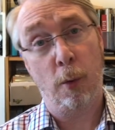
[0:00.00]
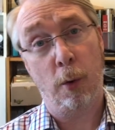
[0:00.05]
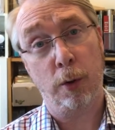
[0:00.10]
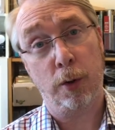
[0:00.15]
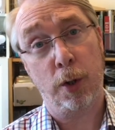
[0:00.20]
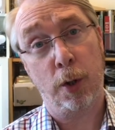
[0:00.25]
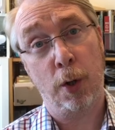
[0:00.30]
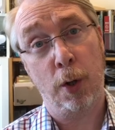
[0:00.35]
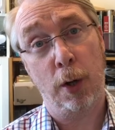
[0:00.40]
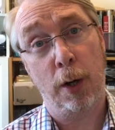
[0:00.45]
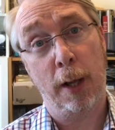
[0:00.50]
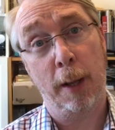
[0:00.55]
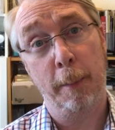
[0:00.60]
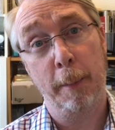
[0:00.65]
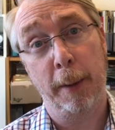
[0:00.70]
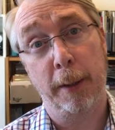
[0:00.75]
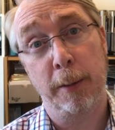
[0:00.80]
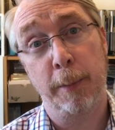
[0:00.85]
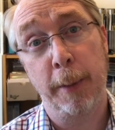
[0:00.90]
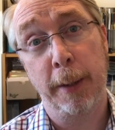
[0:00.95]
watercolour
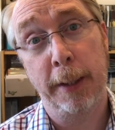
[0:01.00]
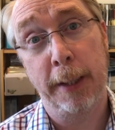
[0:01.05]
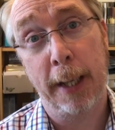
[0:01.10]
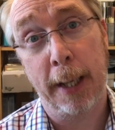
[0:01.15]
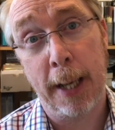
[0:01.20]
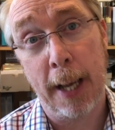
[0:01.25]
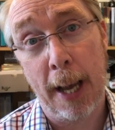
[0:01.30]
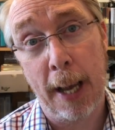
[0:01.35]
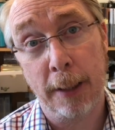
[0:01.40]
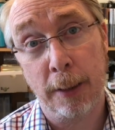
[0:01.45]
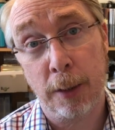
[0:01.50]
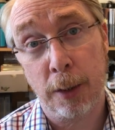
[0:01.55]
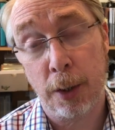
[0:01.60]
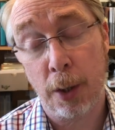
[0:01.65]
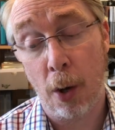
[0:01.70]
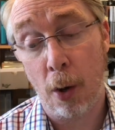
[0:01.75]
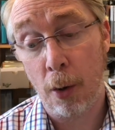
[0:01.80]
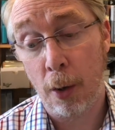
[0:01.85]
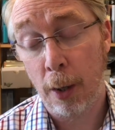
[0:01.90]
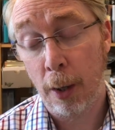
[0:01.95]
mixed media
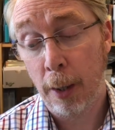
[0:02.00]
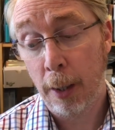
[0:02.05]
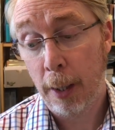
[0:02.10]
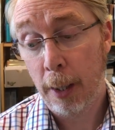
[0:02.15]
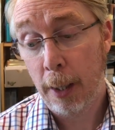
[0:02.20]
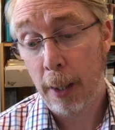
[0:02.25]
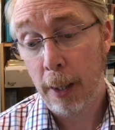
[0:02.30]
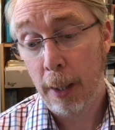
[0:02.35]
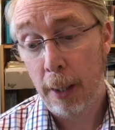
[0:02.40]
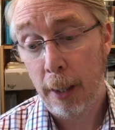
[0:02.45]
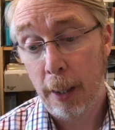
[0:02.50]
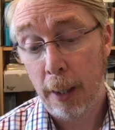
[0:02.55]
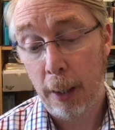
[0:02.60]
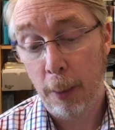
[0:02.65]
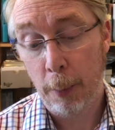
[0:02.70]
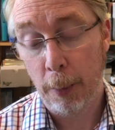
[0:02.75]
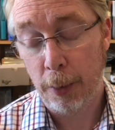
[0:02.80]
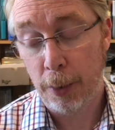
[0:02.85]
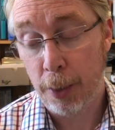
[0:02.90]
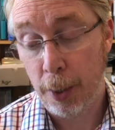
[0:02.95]
cardstock
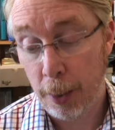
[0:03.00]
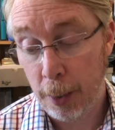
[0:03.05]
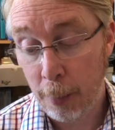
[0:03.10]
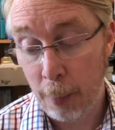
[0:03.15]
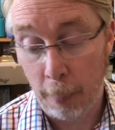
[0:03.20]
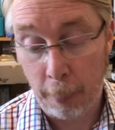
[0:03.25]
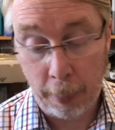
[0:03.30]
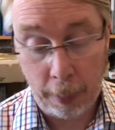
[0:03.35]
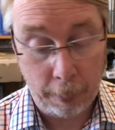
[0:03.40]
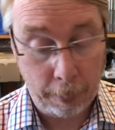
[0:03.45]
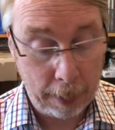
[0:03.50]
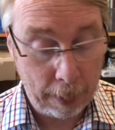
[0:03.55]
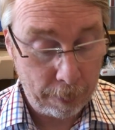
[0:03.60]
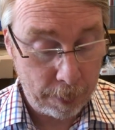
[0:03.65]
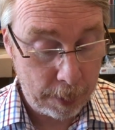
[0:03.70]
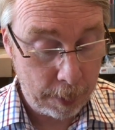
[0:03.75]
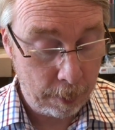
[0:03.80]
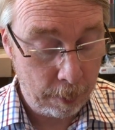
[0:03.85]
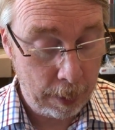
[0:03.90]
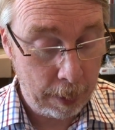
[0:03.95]
in which to do it, but I'm going to have
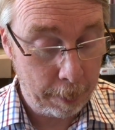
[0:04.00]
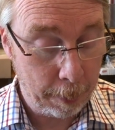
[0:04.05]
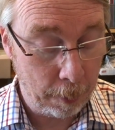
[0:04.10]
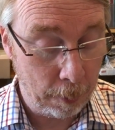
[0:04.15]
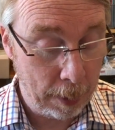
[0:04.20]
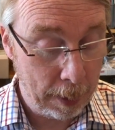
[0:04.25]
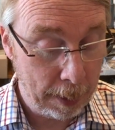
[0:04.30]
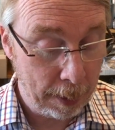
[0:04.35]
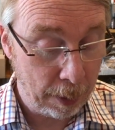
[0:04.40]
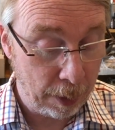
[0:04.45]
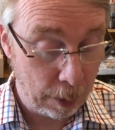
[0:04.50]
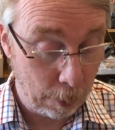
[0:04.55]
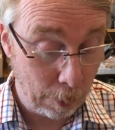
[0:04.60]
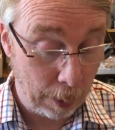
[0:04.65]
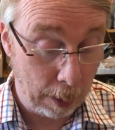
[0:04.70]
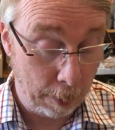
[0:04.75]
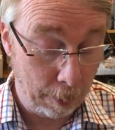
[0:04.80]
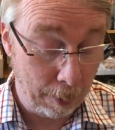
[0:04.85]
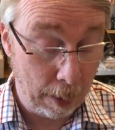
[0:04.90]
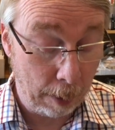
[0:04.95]
to re really,
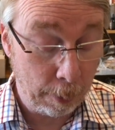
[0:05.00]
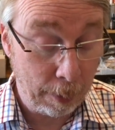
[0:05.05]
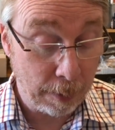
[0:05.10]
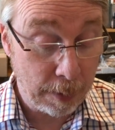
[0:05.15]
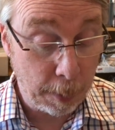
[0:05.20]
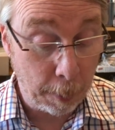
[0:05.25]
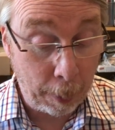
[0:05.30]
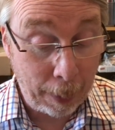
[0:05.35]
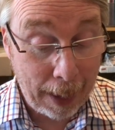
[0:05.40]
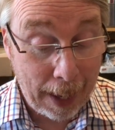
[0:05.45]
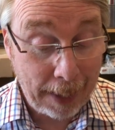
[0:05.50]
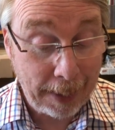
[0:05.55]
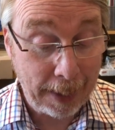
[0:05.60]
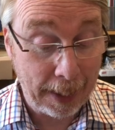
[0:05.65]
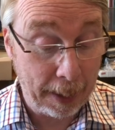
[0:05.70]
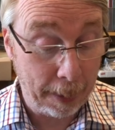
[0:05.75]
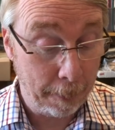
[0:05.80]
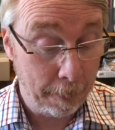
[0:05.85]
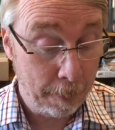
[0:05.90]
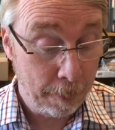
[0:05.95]
well, I'm going to have to plan
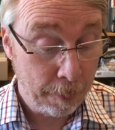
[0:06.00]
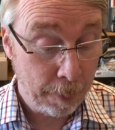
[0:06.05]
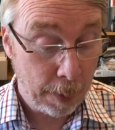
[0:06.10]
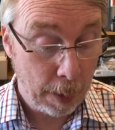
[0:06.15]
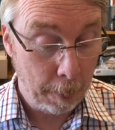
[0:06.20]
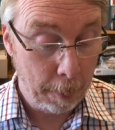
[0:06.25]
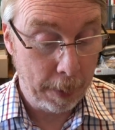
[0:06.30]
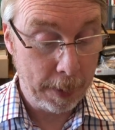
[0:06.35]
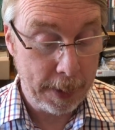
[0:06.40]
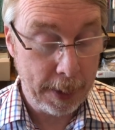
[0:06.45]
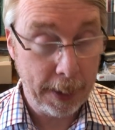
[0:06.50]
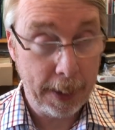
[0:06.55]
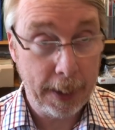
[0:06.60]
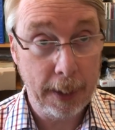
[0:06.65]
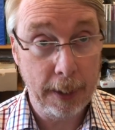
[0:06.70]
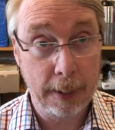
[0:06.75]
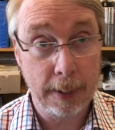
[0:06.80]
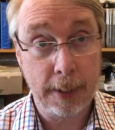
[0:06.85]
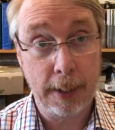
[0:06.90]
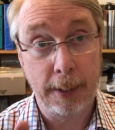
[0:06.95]
it
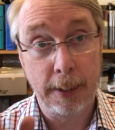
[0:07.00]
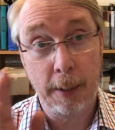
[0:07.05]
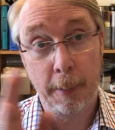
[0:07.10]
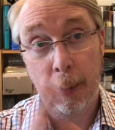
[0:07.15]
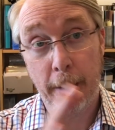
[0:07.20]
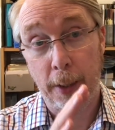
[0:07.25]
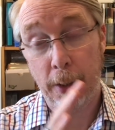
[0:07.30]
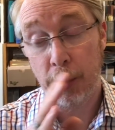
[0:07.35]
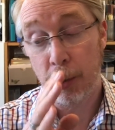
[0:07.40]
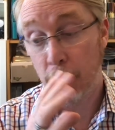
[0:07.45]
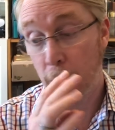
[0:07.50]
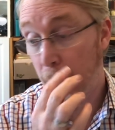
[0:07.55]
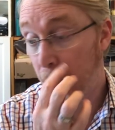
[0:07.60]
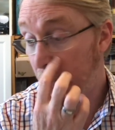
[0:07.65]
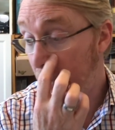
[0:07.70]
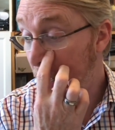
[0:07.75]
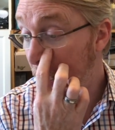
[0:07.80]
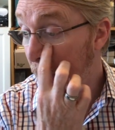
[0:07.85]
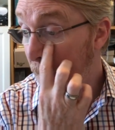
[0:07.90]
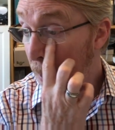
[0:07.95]
meticulously to make sure that
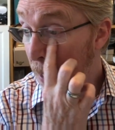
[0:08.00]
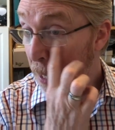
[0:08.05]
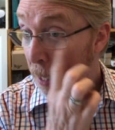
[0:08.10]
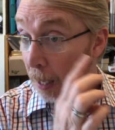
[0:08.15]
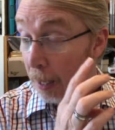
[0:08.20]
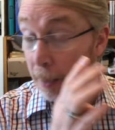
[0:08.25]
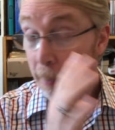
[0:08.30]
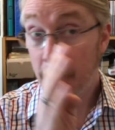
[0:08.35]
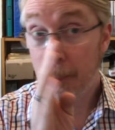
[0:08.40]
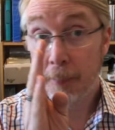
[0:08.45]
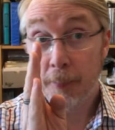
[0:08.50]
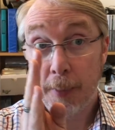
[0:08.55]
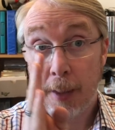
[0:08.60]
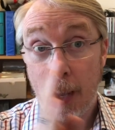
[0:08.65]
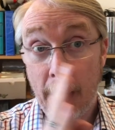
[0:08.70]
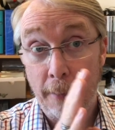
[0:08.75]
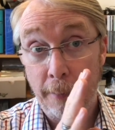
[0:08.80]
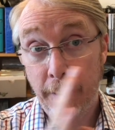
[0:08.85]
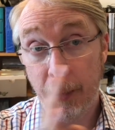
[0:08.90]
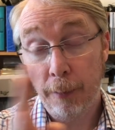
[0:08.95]
I
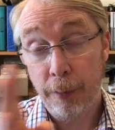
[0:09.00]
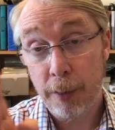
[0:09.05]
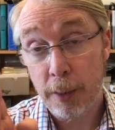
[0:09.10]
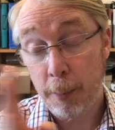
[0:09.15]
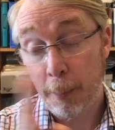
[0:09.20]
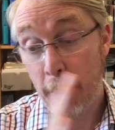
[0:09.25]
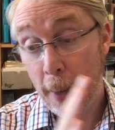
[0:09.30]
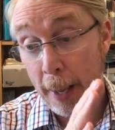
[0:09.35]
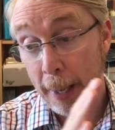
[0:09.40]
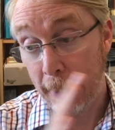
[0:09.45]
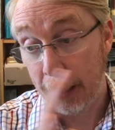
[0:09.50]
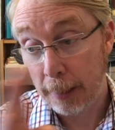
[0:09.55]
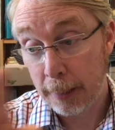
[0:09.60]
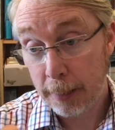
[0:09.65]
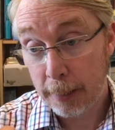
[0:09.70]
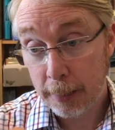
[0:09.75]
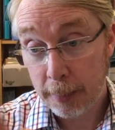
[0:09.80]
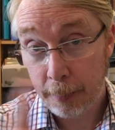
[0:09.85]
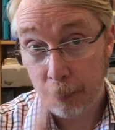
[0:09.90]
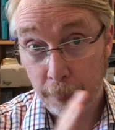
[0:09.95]
have enough
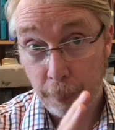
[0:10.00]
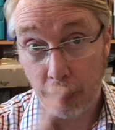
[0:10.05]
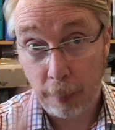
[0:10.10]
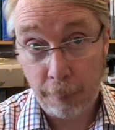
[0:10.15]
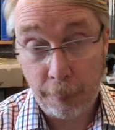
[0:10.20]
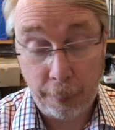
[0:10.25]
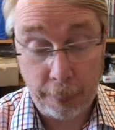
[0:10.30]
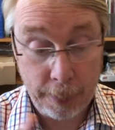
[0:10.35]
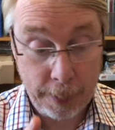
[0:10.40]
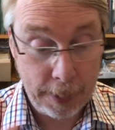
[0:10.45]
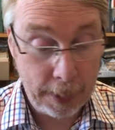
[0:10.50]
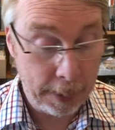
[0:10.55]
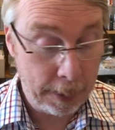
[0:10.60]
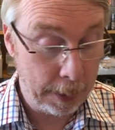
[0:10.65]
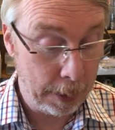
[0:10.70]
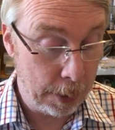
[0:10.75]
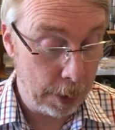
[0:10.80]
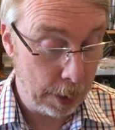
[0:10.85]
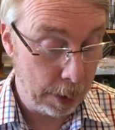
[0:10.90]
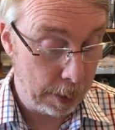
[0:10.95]
space for the
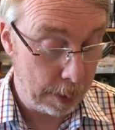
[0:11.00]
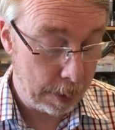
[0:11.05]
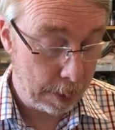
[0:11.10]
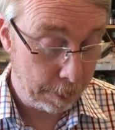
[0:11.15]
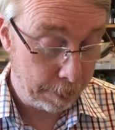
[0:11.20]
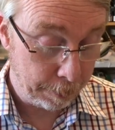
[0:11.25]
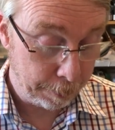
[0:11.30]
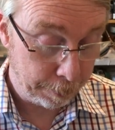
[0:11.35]
signatures,